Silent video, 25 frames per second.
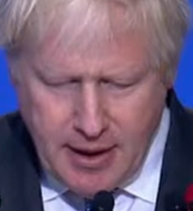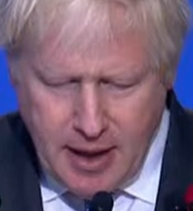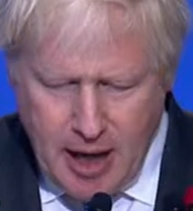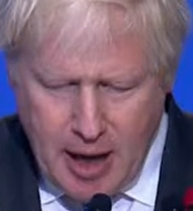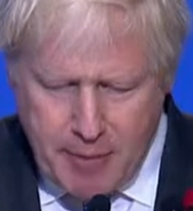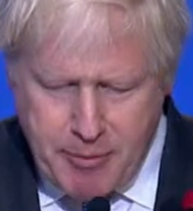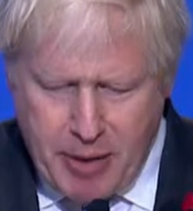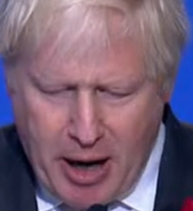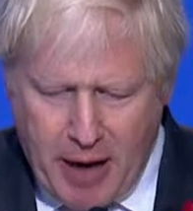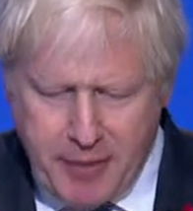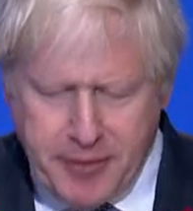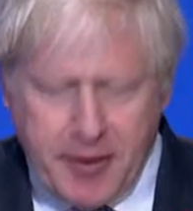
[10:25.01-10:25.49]

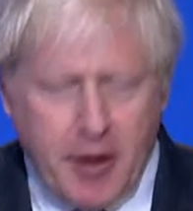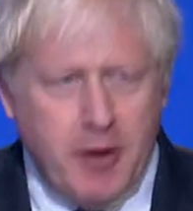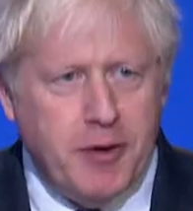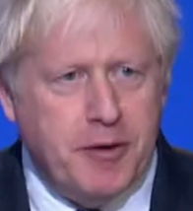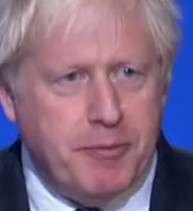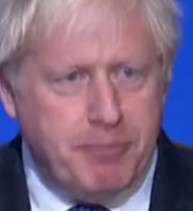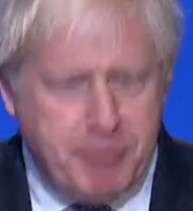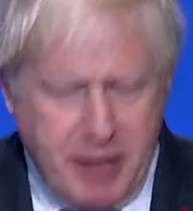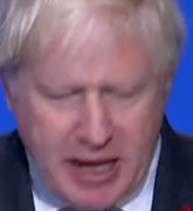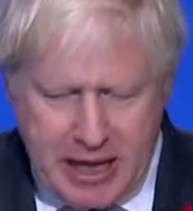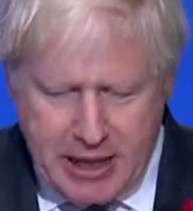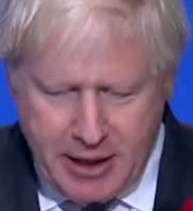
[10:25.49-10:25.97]
about those
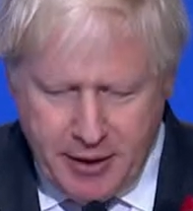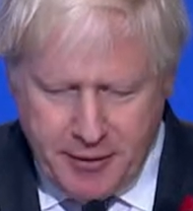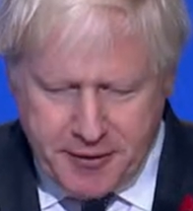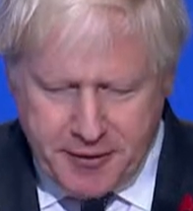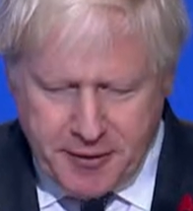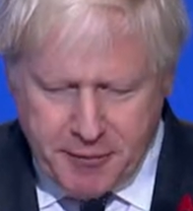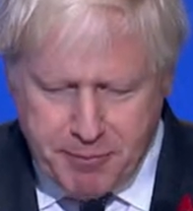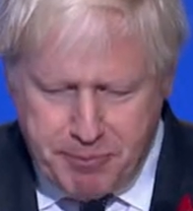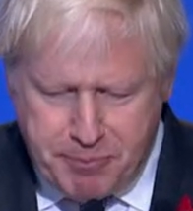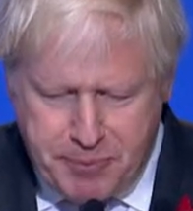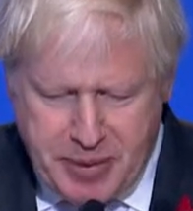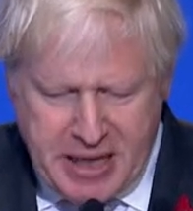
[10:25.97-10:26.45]
billions
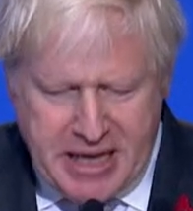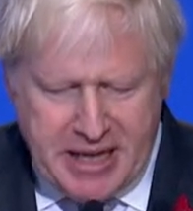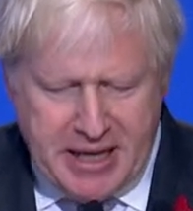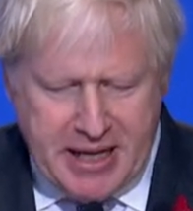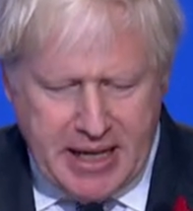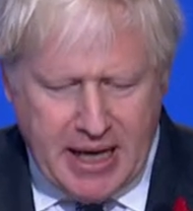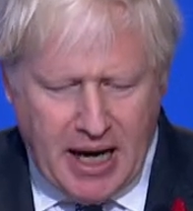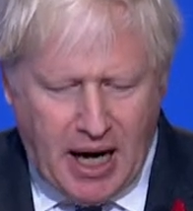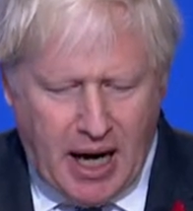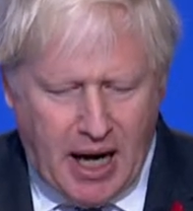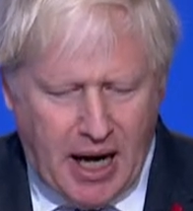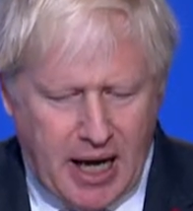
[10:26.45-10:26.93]
of
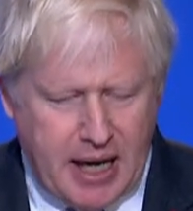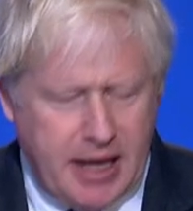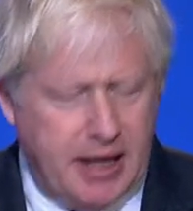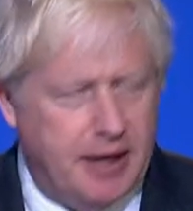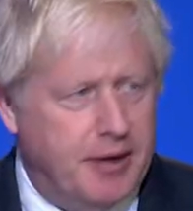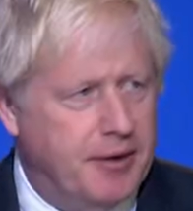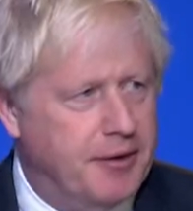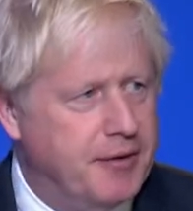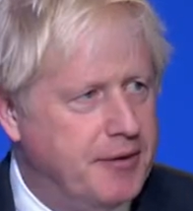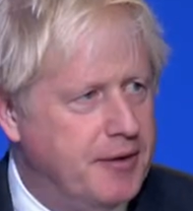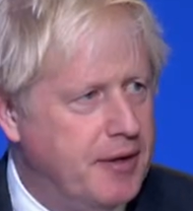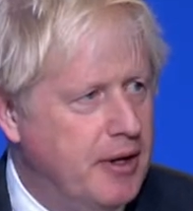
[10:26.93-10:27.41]
beady
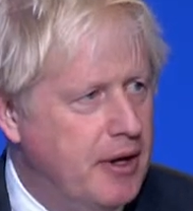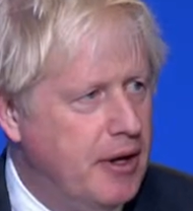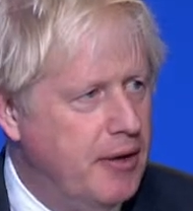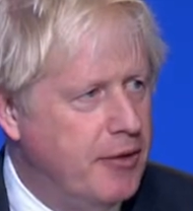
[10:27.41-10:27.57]
eyes